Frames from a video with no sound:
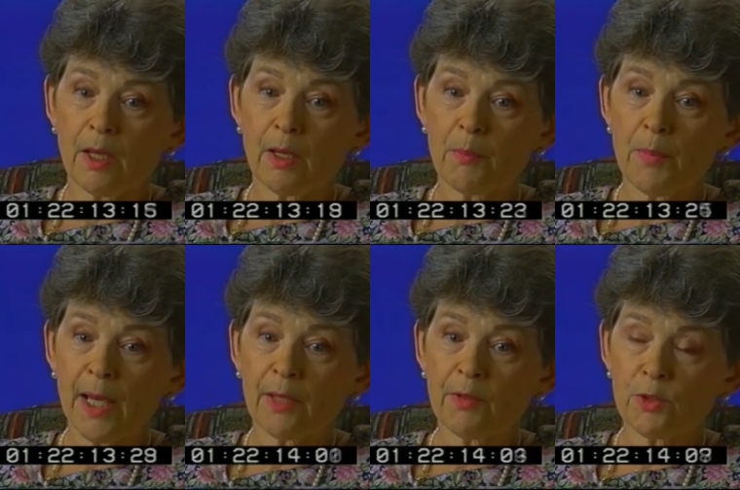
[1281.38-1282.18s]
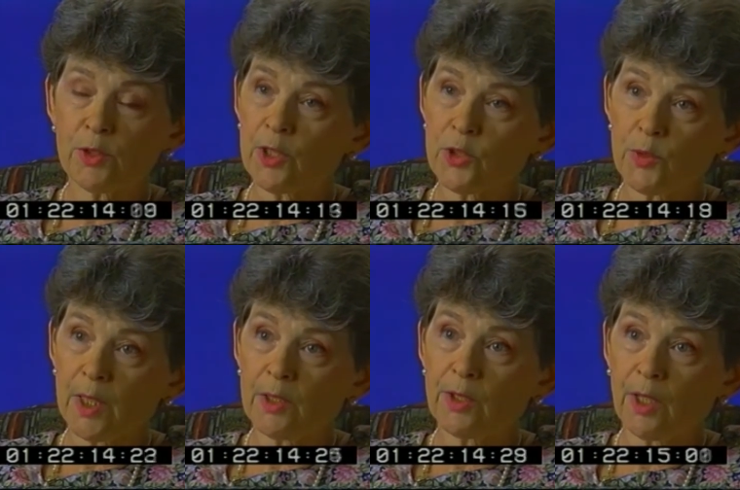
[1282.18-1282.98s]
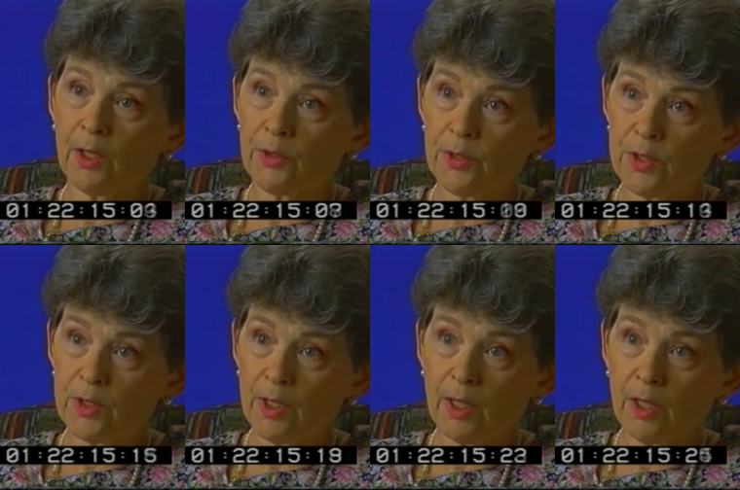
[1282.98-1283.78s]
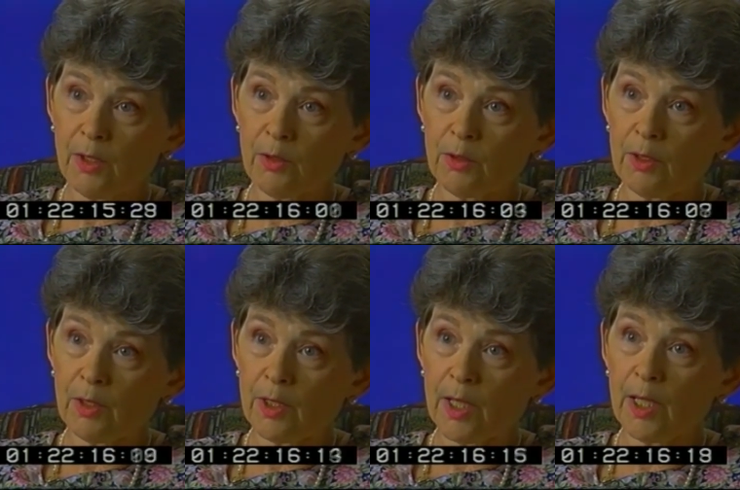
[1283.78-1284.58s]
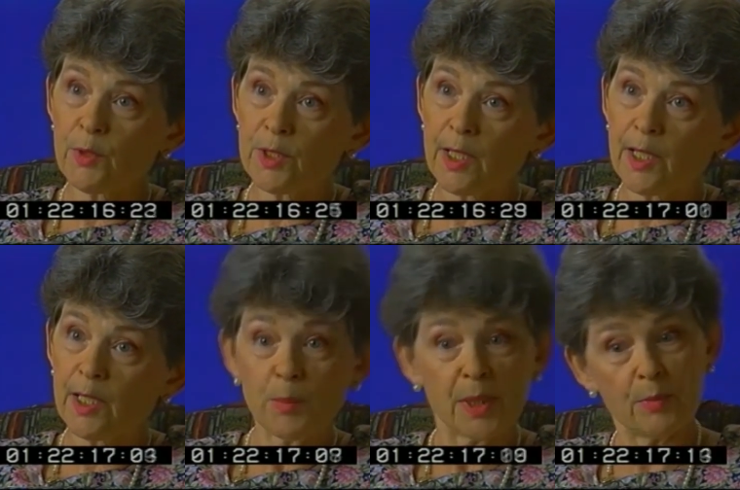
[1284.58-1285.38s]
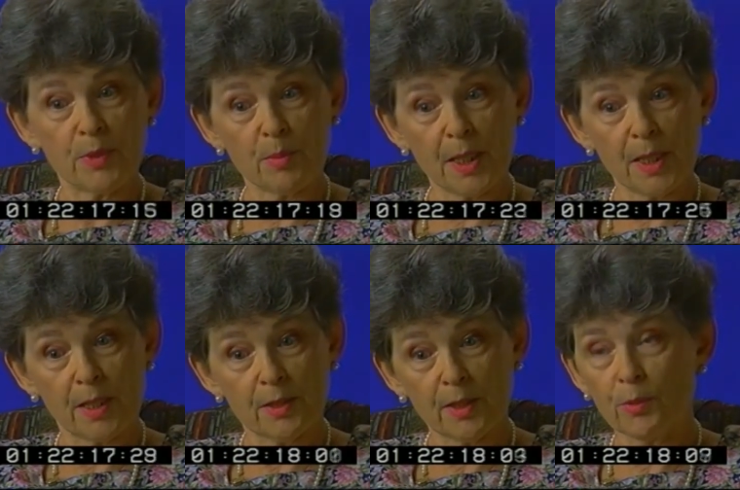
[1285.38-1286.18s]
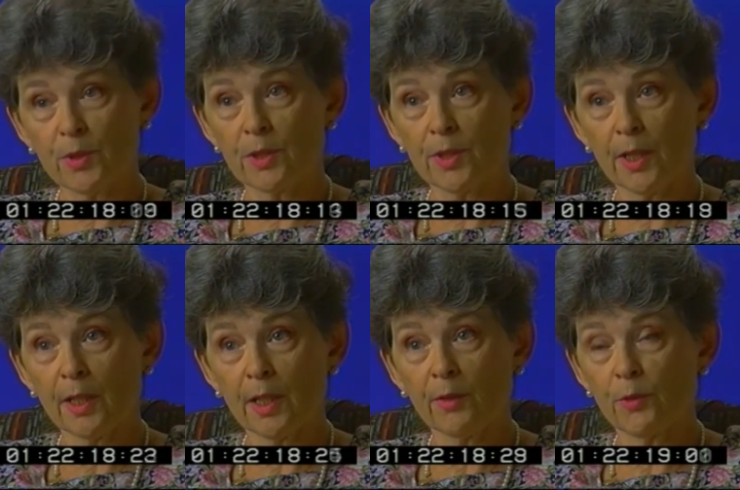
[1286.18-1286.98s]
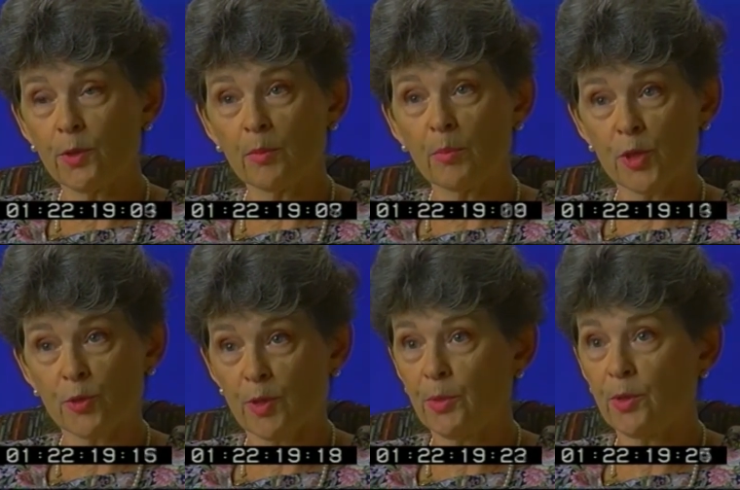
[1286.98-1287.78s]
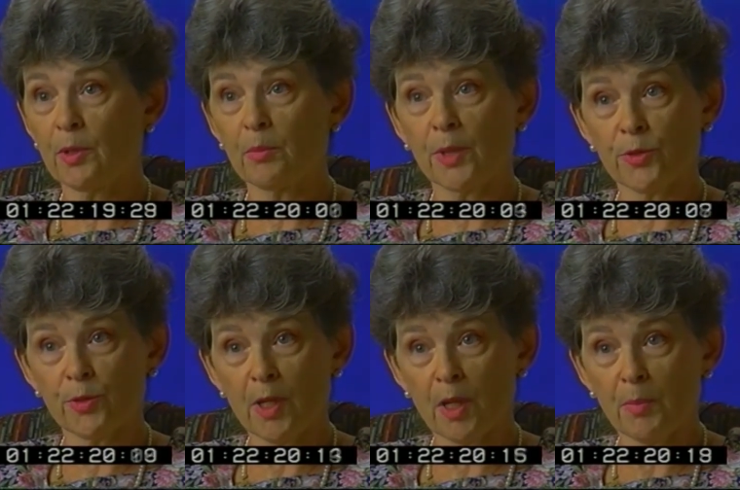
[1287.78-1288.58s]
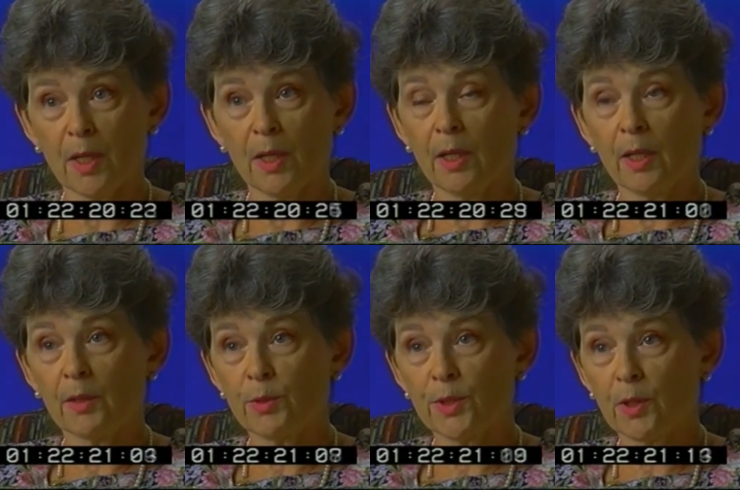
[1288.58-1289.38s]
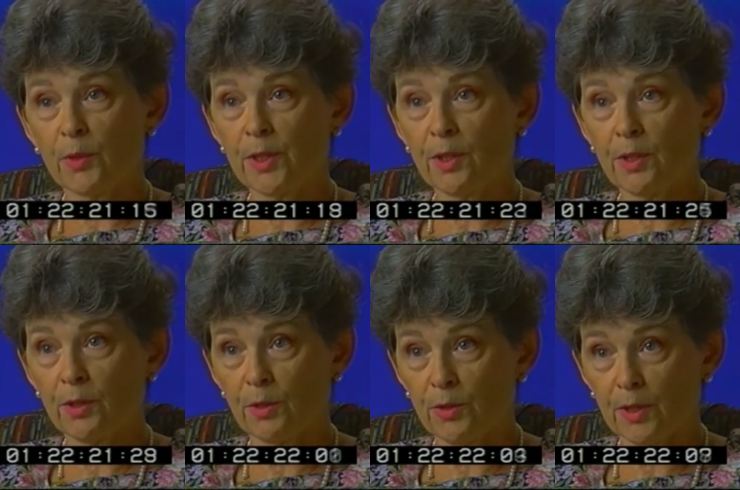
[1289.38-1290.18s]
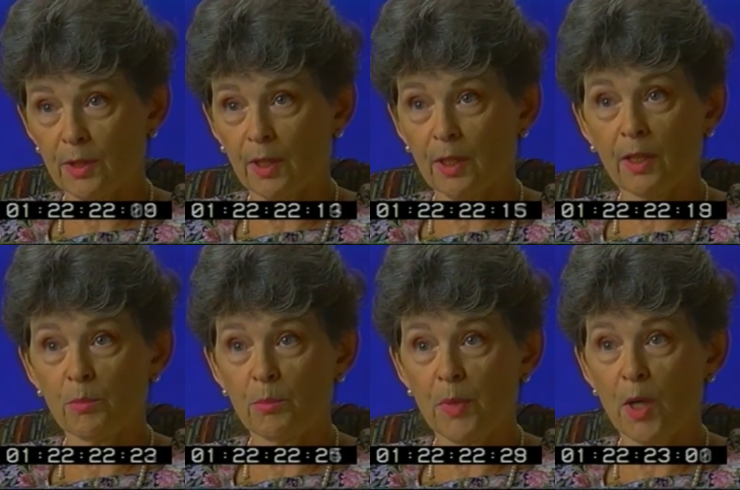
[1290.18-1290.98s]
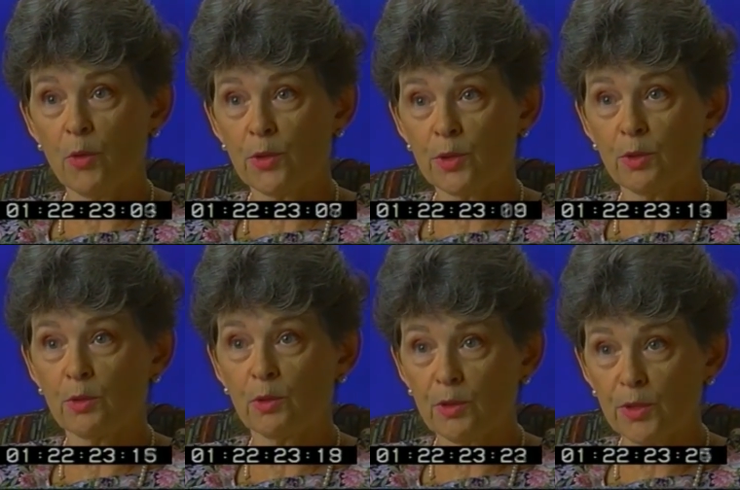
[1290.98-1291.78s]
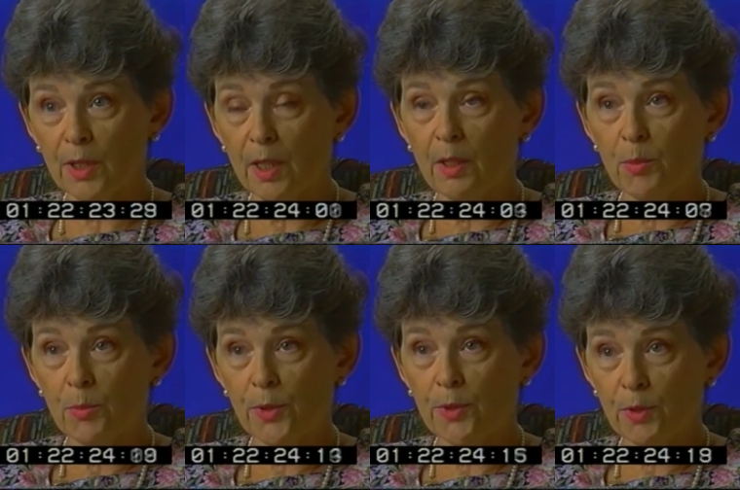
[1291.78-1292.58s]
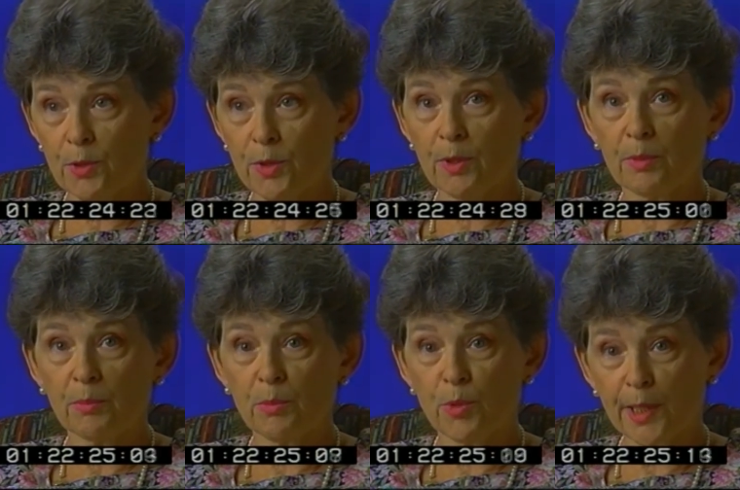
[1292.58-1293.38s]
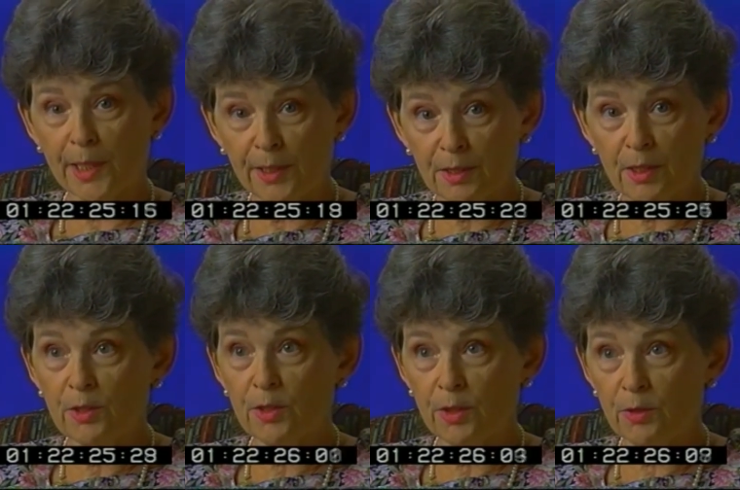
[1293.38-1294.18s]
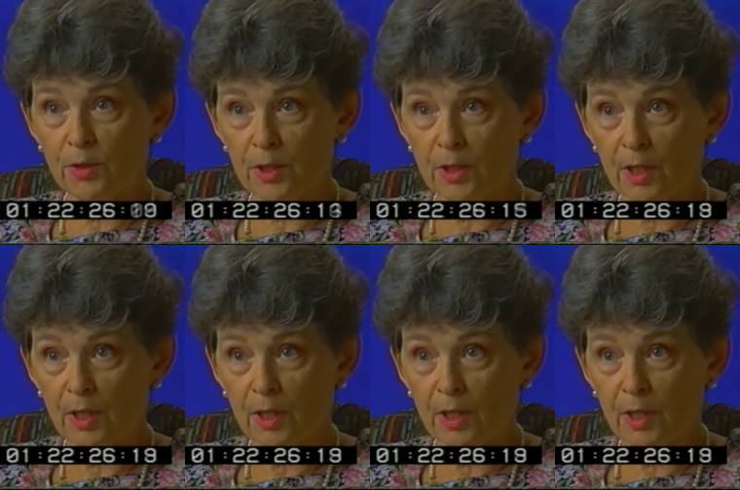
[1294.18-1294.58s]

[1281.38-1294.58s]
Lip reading: Back in those days, you had standards, and an A was an A B was a B, and a C was a C, and if you didn't measure up, you didn't measure up, and there was no excuse. And both schools produced brilliant students,